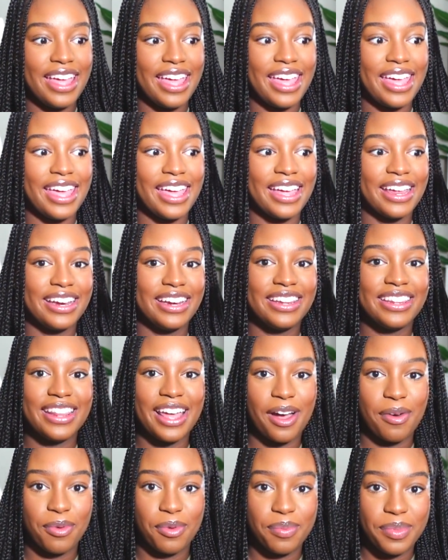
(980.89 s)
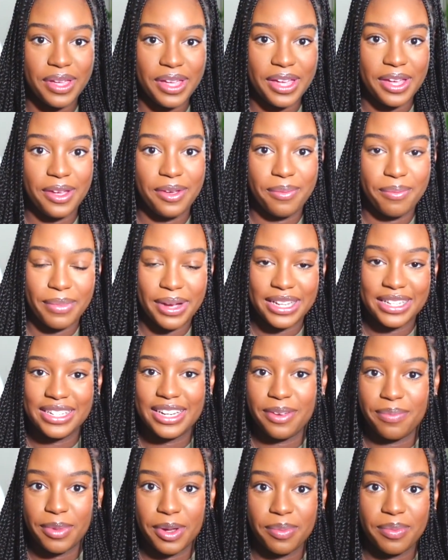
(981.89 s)
and that will be my
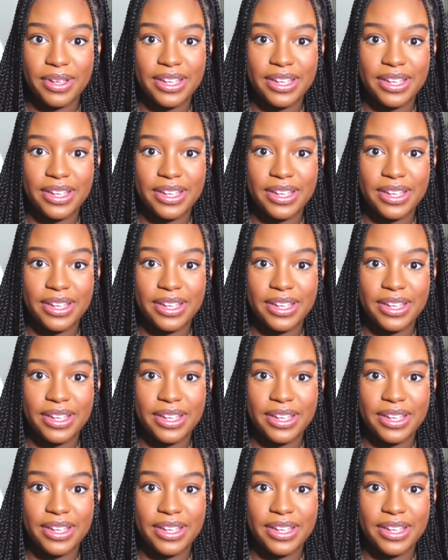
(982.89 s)
step up,